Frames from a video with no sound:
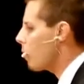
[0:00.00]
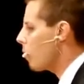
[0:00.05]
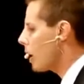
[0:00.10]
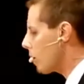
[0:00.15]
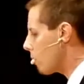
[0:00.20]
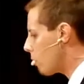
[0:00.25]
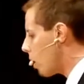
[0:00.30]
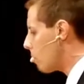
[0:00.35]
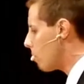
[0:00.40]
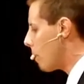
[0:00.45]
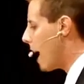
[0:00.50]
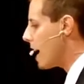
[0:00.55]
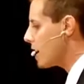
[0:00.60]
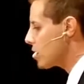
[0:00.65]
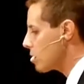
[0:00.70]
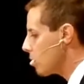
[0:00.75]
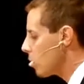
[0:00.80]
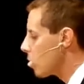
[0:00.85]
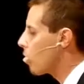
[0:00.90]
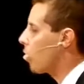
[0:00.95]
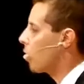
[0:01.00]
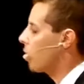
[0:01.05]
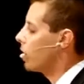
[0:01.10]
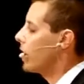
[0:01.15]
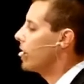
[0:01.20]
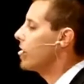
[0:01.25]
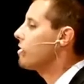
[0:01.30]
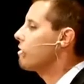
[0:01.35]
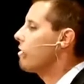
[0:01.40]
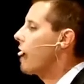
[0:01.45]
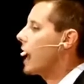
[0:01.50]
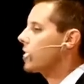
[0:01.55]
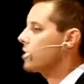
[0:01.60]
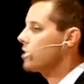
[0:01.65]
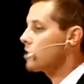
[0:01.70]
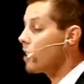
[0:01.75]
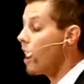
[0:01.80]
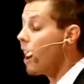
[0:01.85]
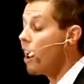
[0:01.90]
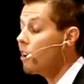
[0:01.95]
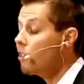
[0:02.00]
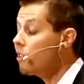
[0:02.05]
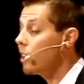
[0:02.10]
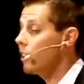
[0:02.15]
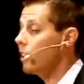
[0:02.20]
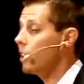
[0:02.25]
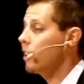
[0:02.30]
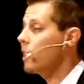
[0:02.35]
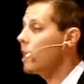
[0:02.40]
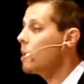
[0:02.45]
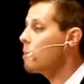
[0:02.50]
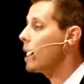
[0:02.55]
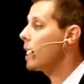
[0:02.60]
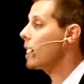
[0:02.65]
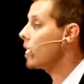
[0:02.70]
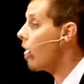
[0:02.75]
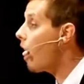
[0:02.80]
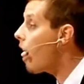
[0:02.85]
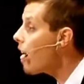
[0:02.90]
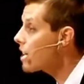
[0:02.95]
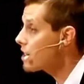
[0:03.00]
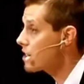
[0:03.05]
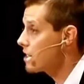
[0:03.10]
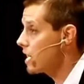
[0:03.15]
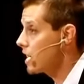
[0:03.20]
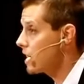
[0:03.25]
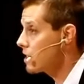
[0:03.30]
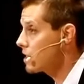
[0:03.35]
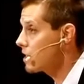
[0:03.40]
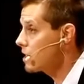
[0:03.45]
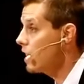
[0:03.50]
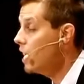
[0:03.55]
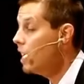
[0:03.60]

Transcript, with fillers: what, what possible correlating factors are there here that might cause this?